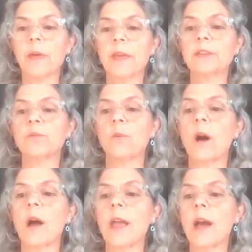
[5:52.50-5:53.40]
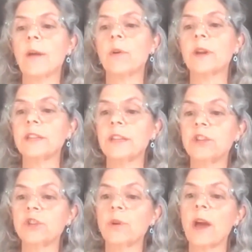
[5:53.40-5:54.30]
is why I want to
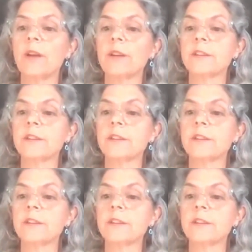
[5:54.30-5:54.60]
teach you how to